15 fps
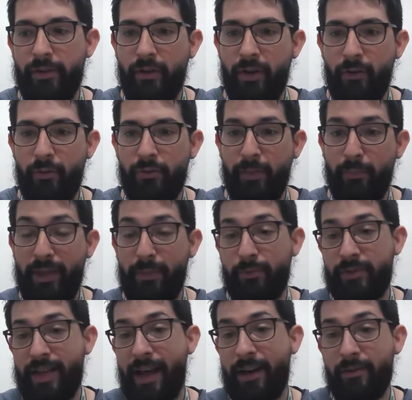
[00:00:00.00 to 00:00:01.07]
to go to
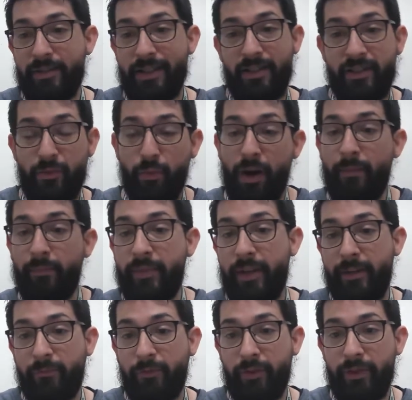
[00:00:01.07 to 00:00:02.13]
people's house and swab
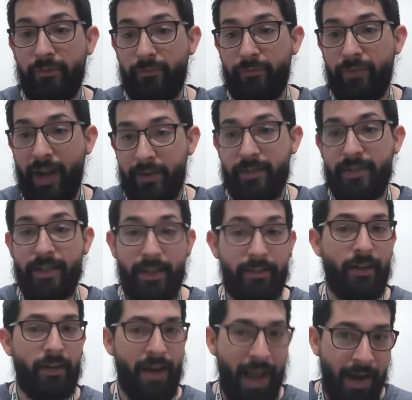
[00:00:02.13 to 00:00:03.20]
them for the virus
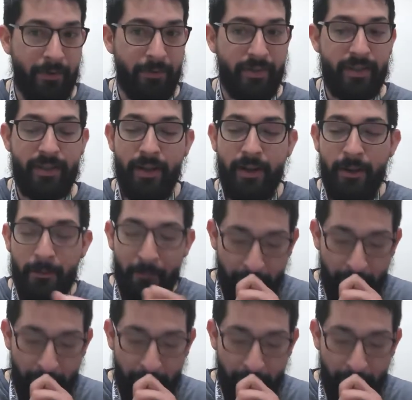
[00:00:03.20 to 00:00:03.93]
in their house.